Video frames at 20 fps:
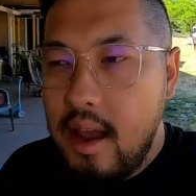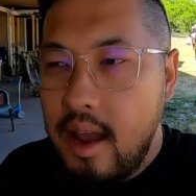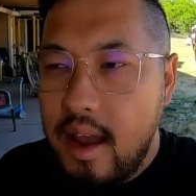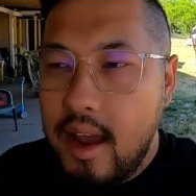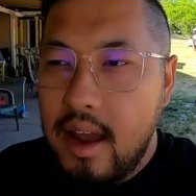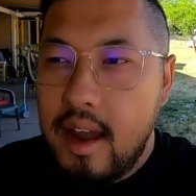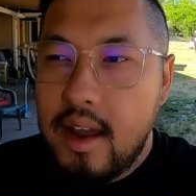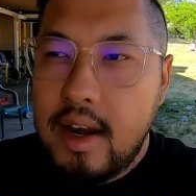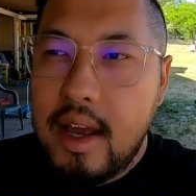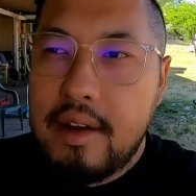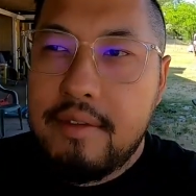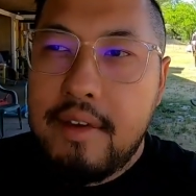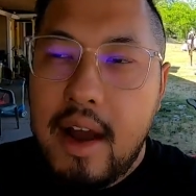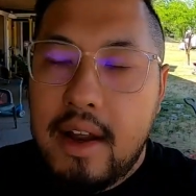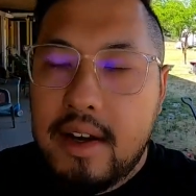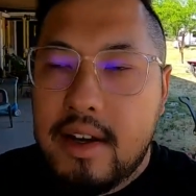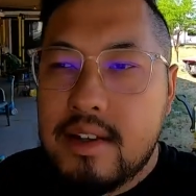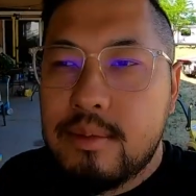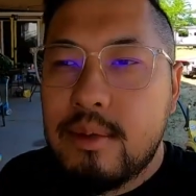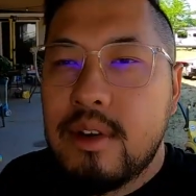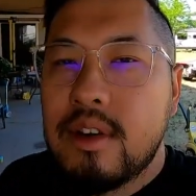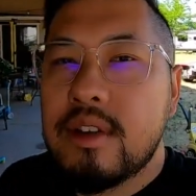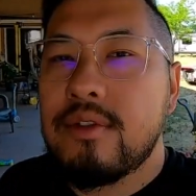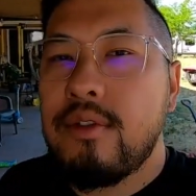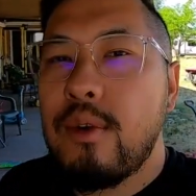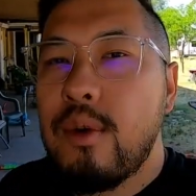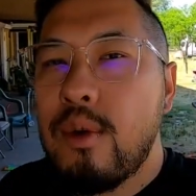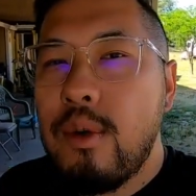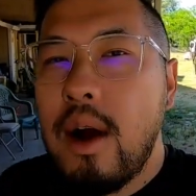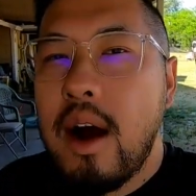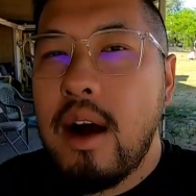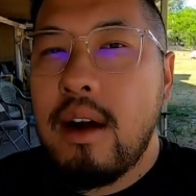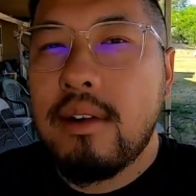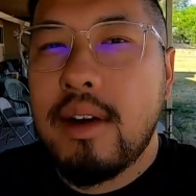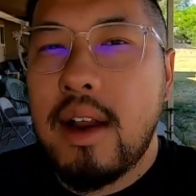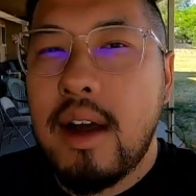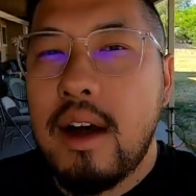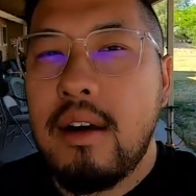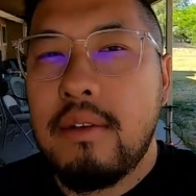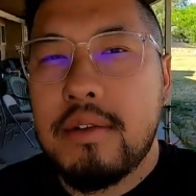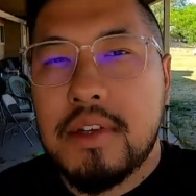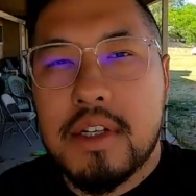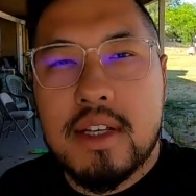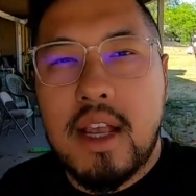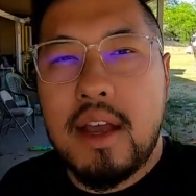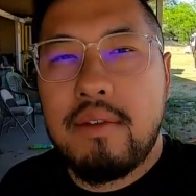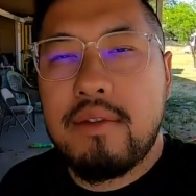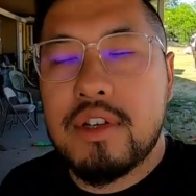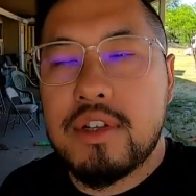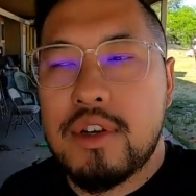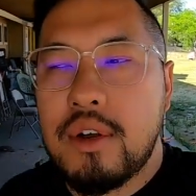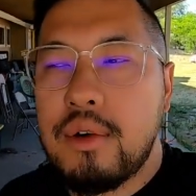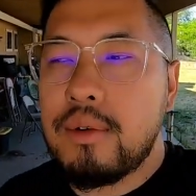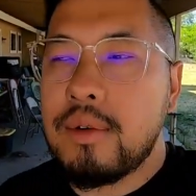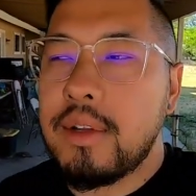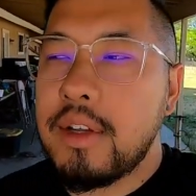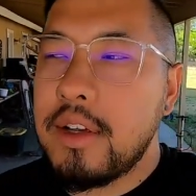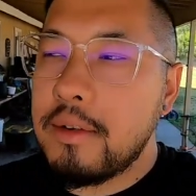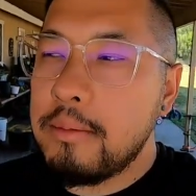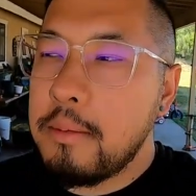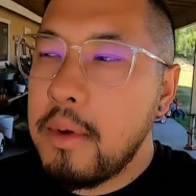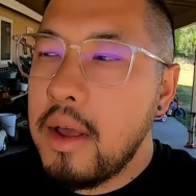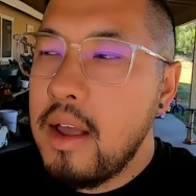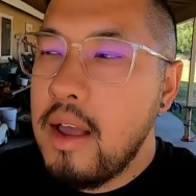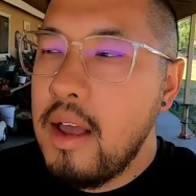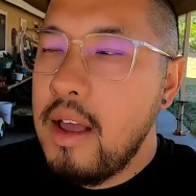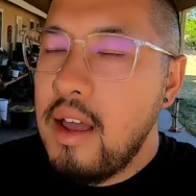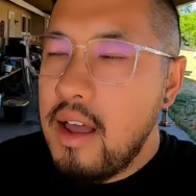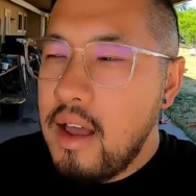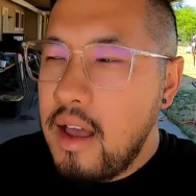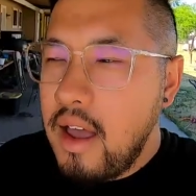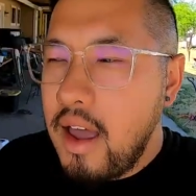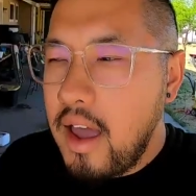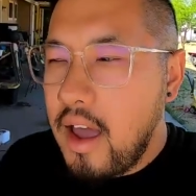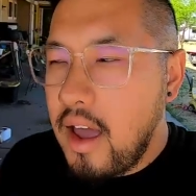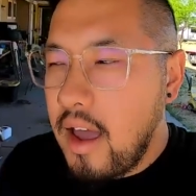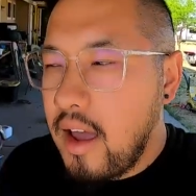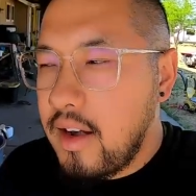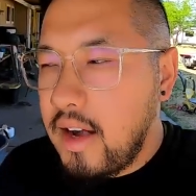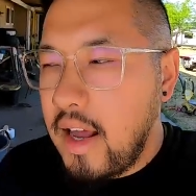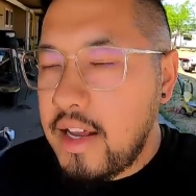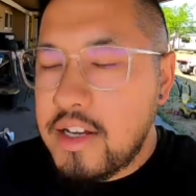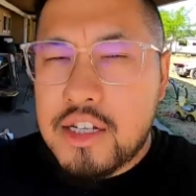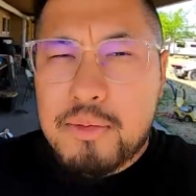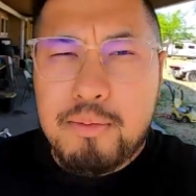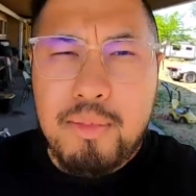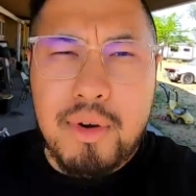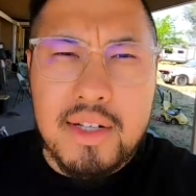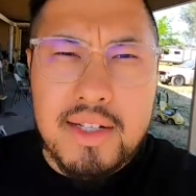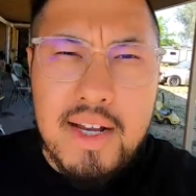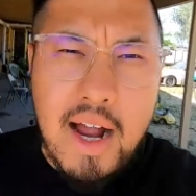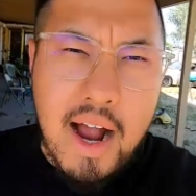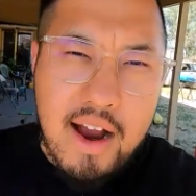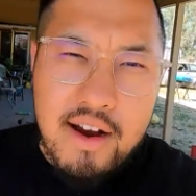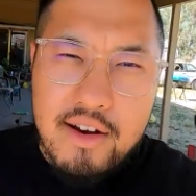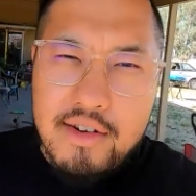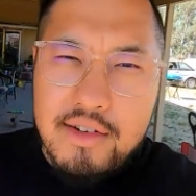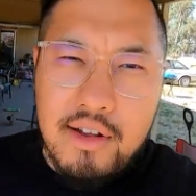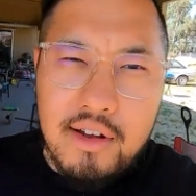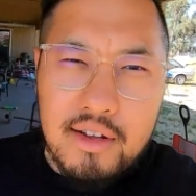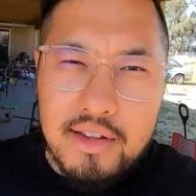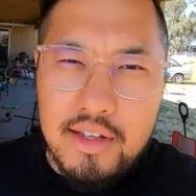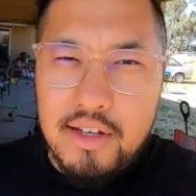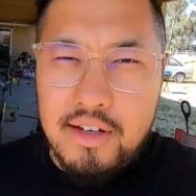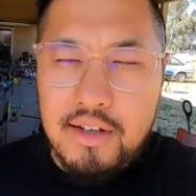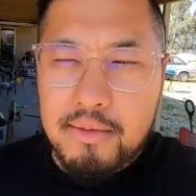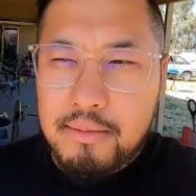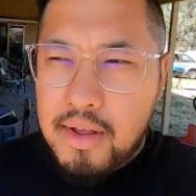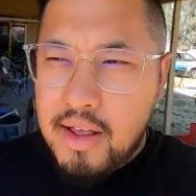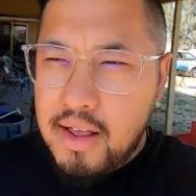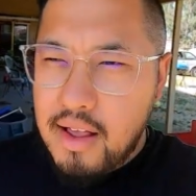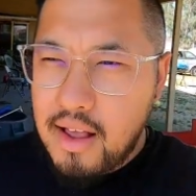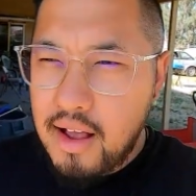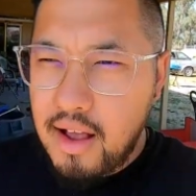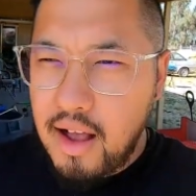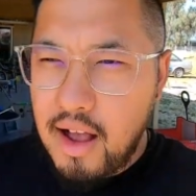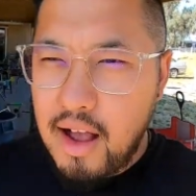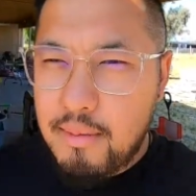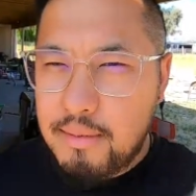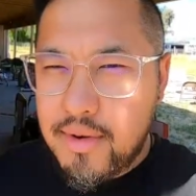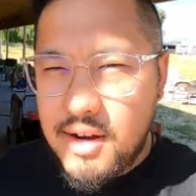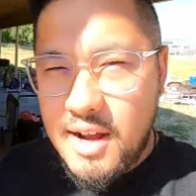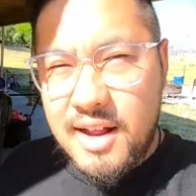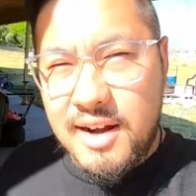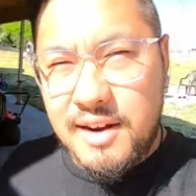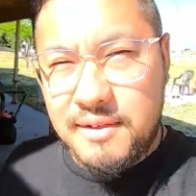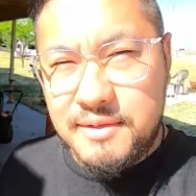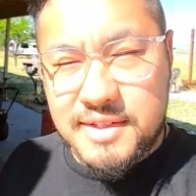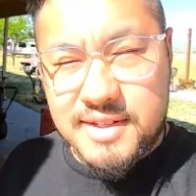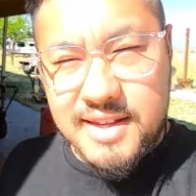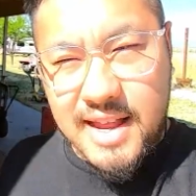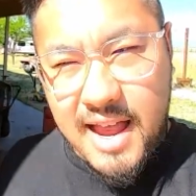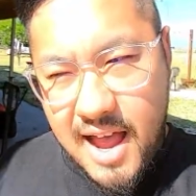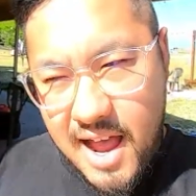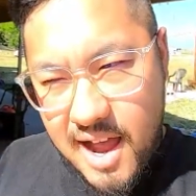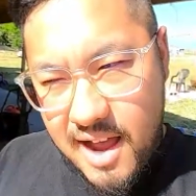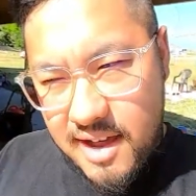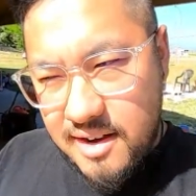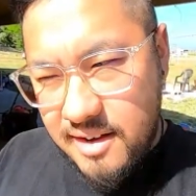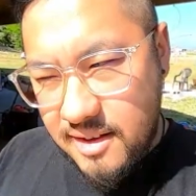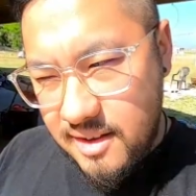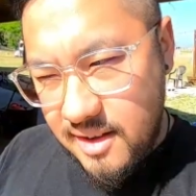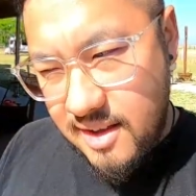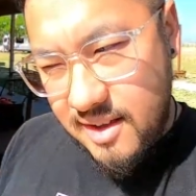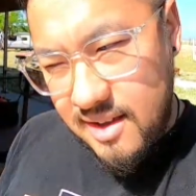And I've had these wheels for a while now, just haven't shown them. And I just put tires on them. I'm kind of sad